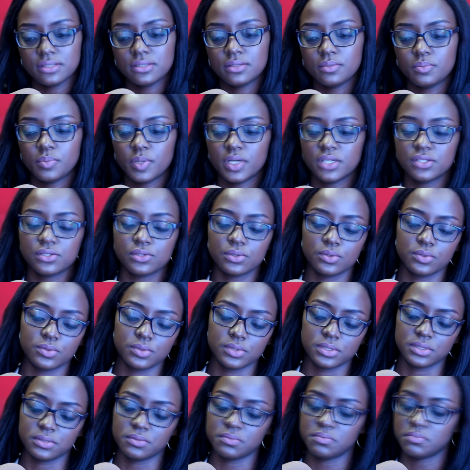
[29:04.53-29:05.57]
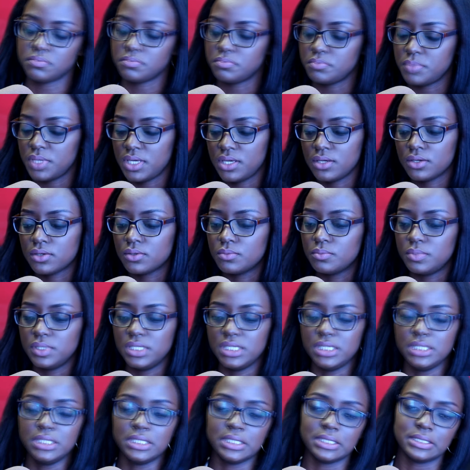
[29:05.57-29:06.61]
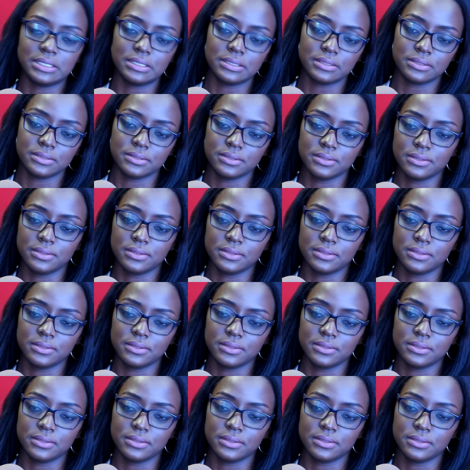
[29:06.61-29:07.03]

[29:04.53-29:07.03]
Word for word: The puzzle is being completed